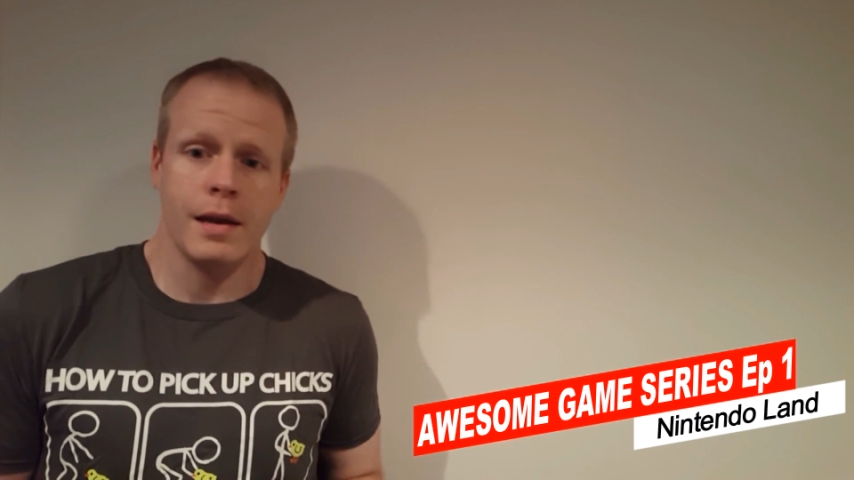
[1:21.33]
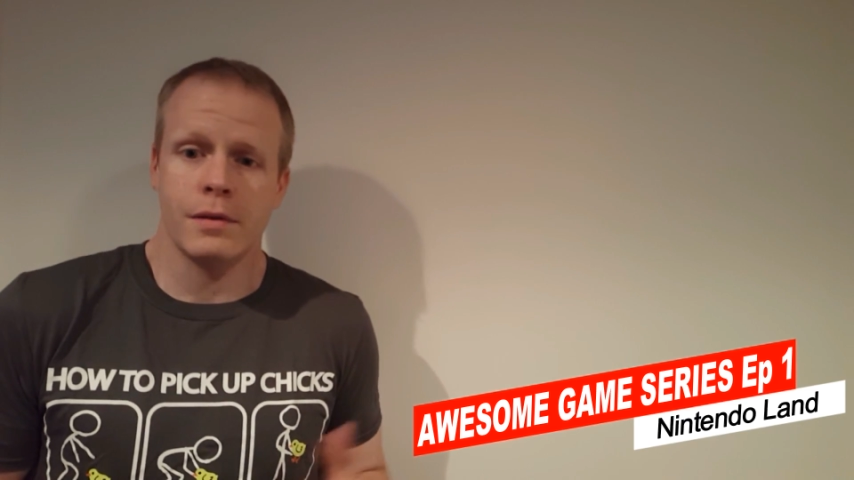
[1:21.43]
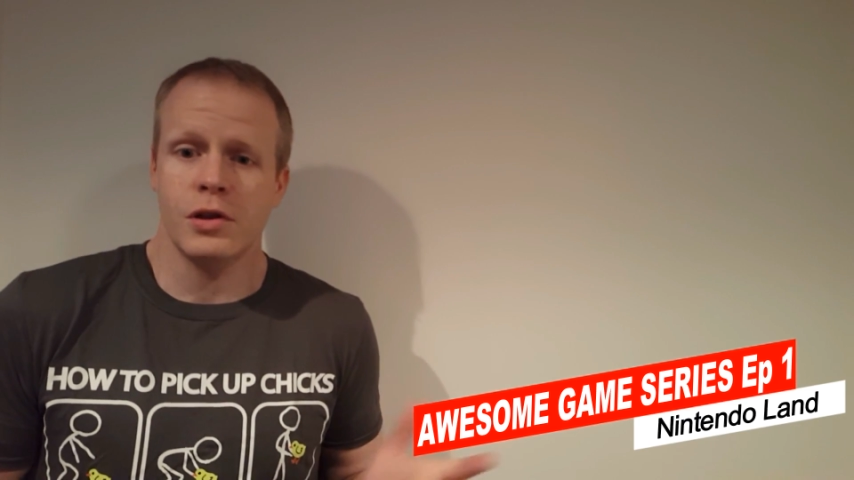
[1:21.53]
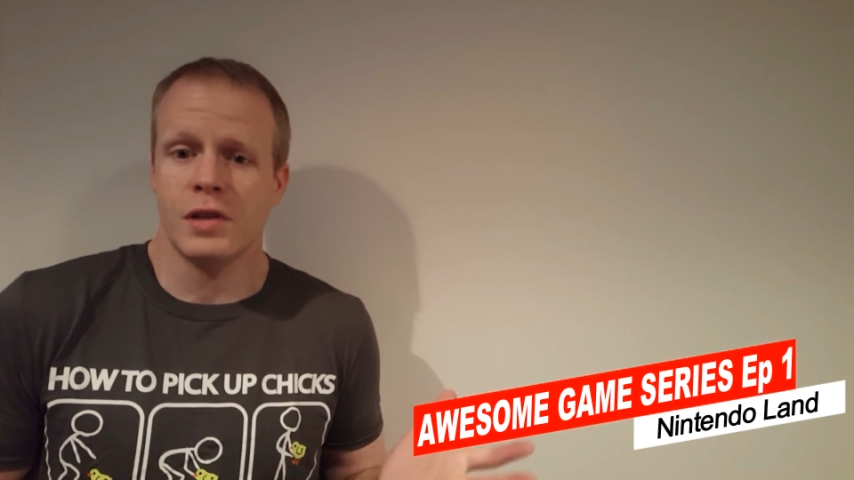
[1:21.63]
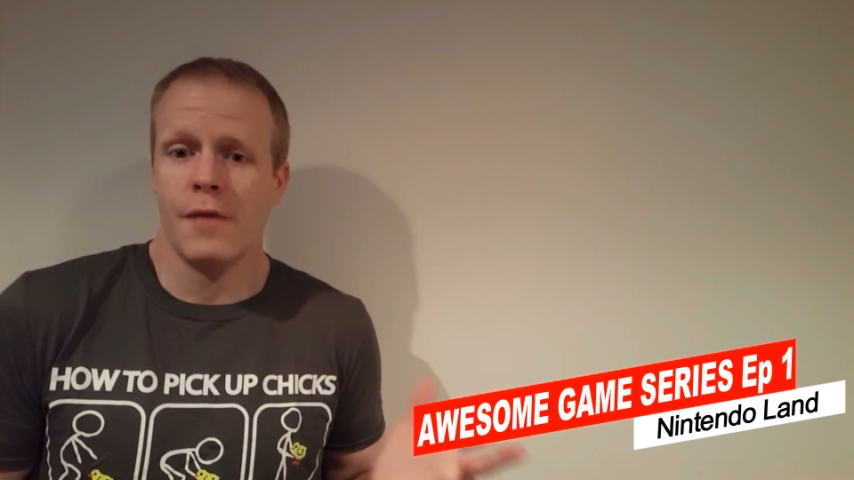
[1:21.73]

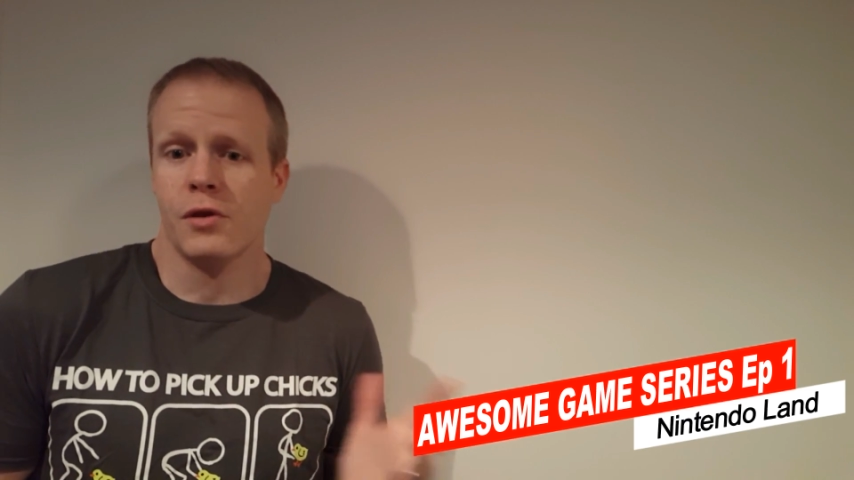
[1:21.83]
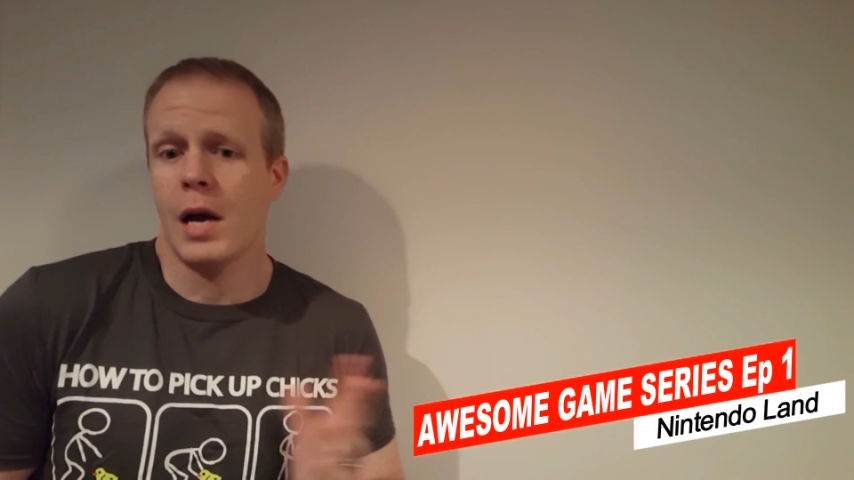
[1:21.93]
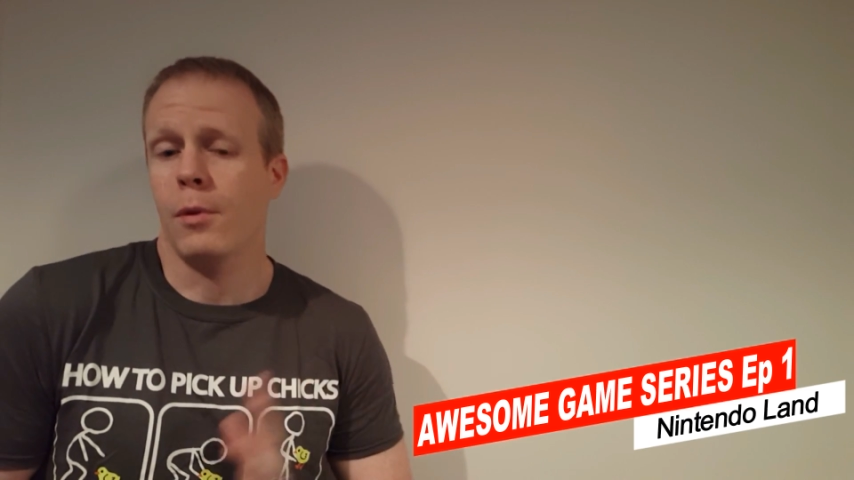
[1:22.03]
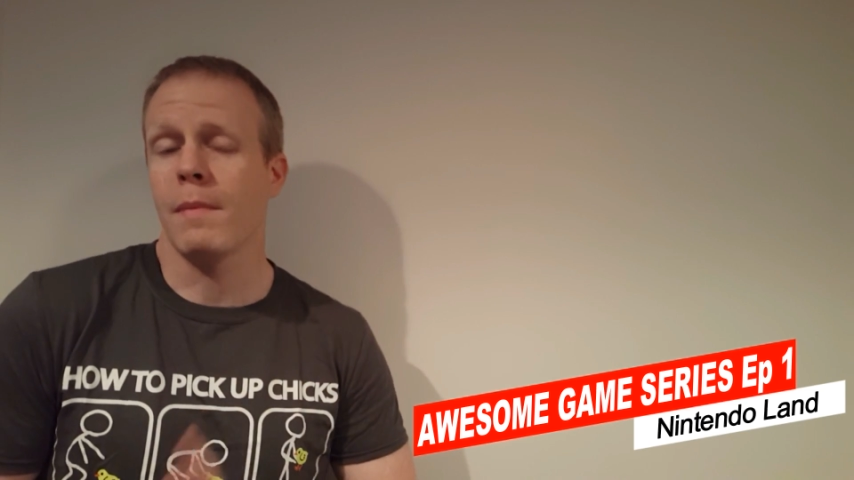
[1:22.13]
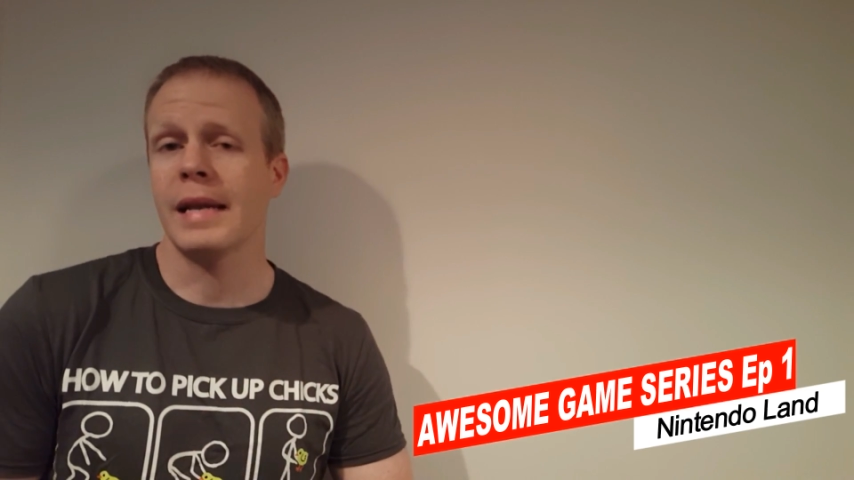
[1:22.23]
and just after a
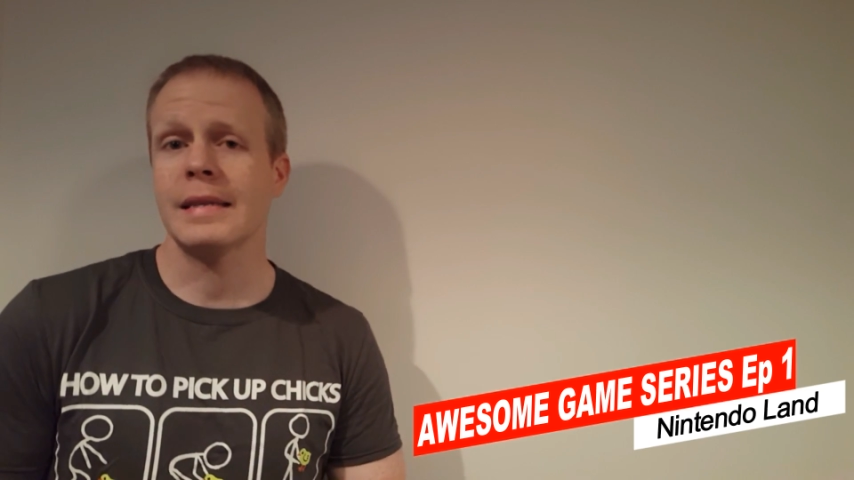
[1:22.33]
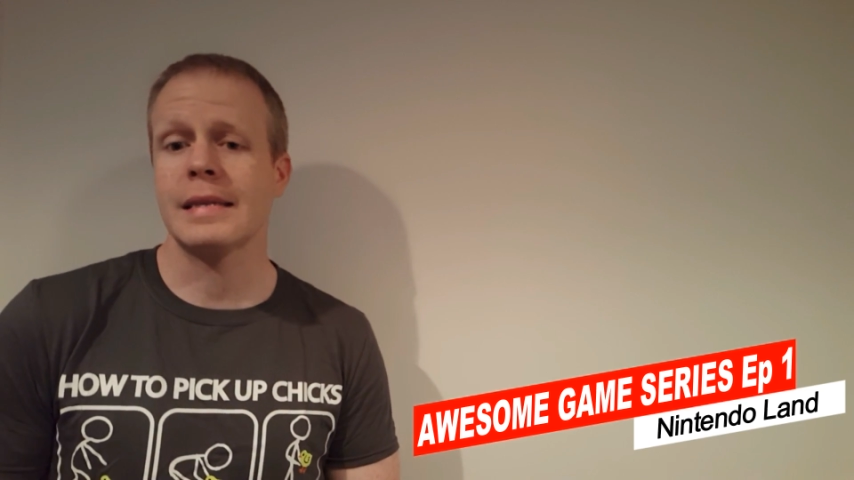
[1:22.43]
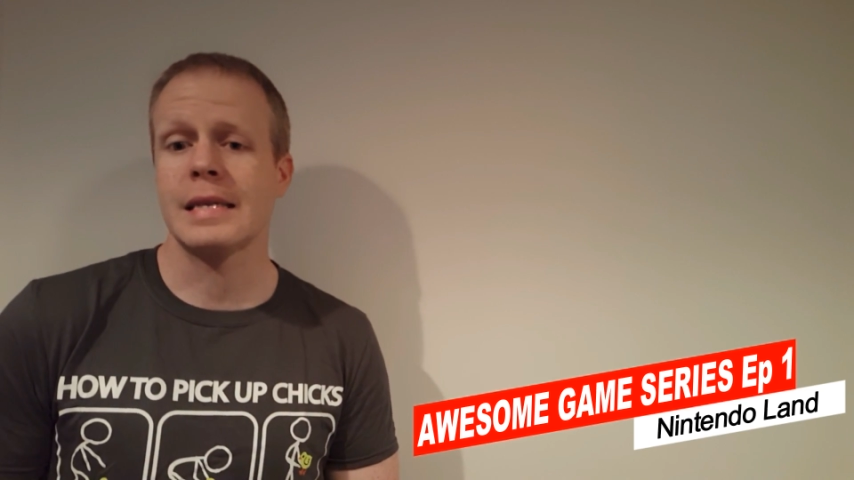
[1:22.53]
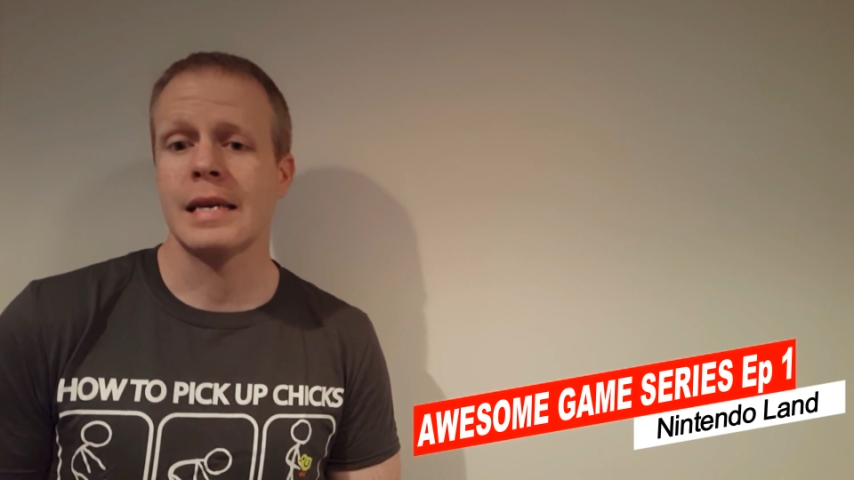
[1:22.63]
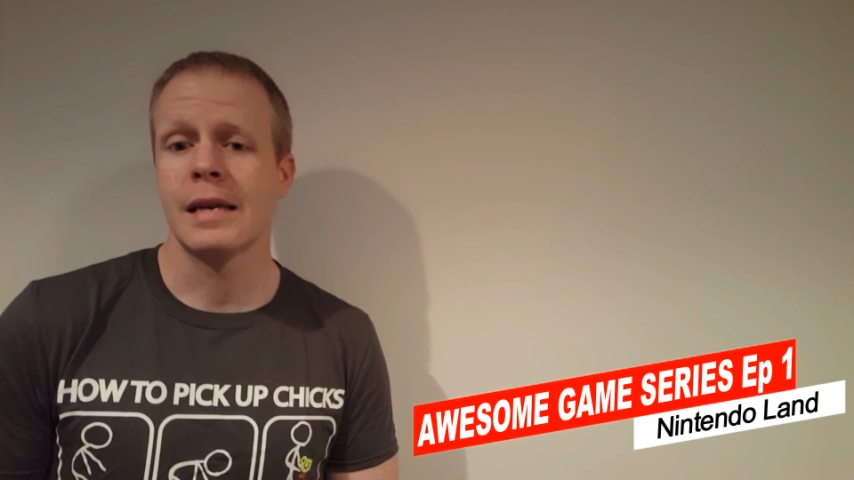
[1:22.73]
couple
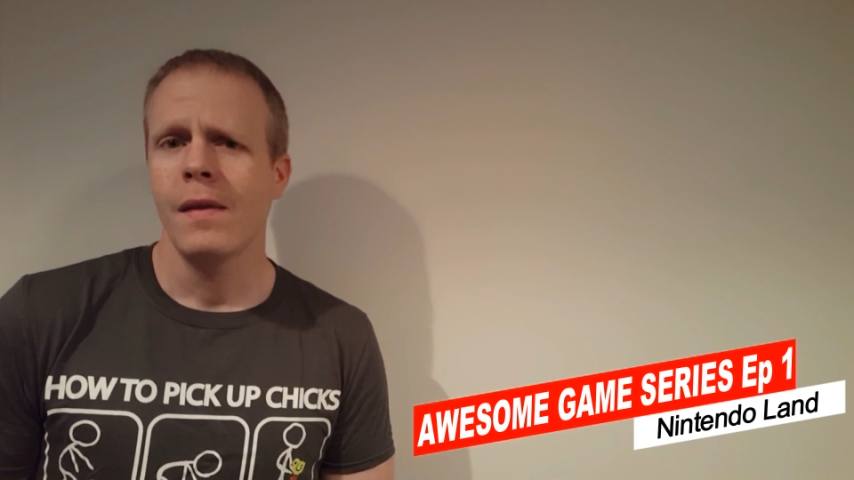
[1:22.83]
minutes,